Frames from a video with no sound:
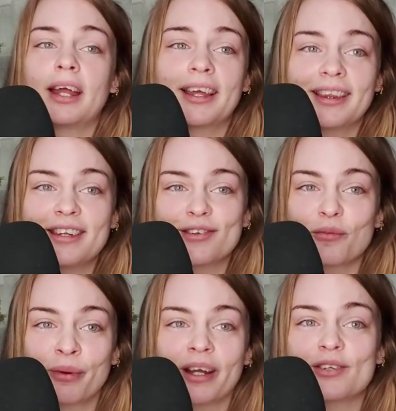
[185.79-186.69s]
Like, these
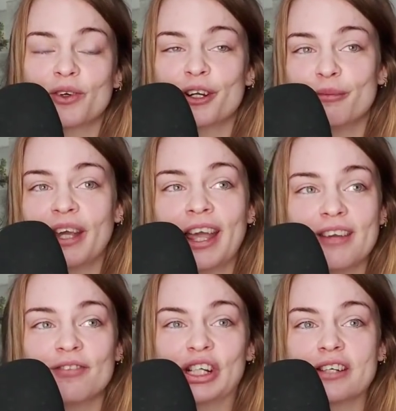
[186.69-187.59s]
are predatory
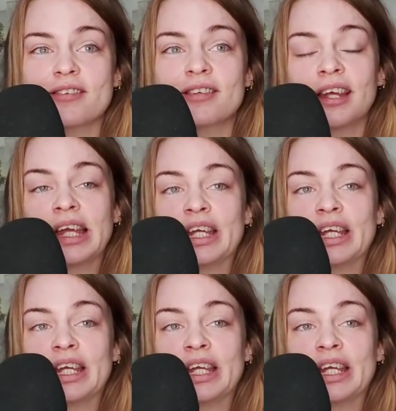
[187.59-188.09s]
behaviors.